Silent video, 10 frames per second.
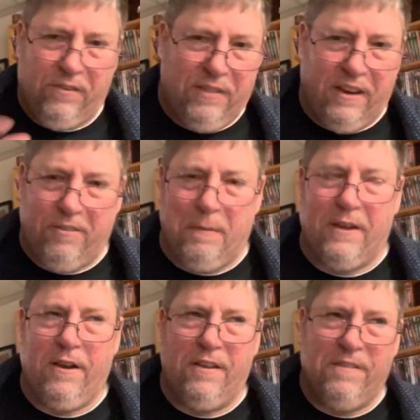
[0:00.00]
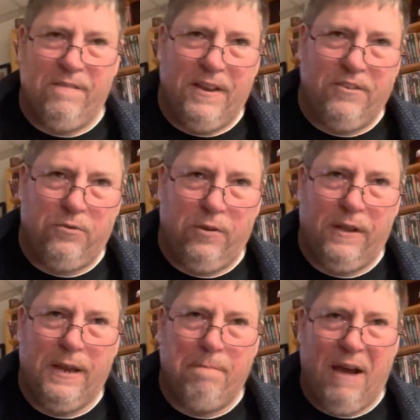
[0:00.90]
of things because
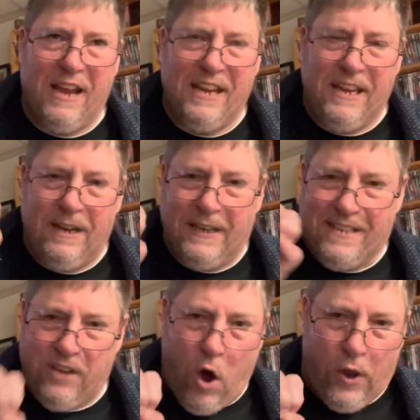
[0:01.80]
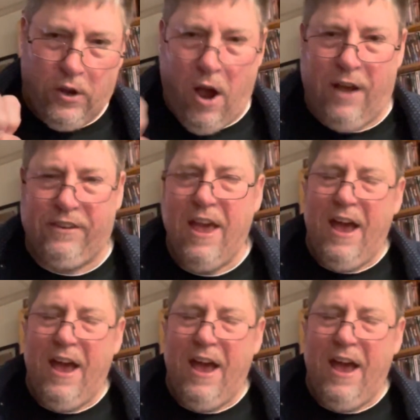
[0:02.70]
eventually in my Italy's Holocaust,